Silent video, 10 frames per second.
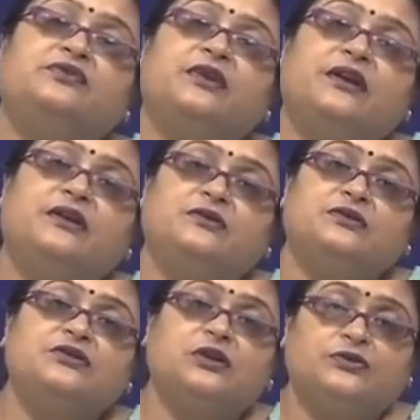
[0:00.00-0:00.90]
to find out
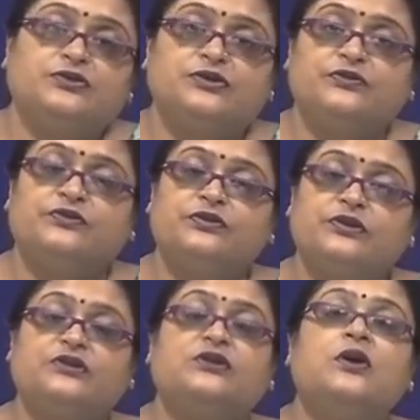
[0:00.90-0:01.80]
the solution for it.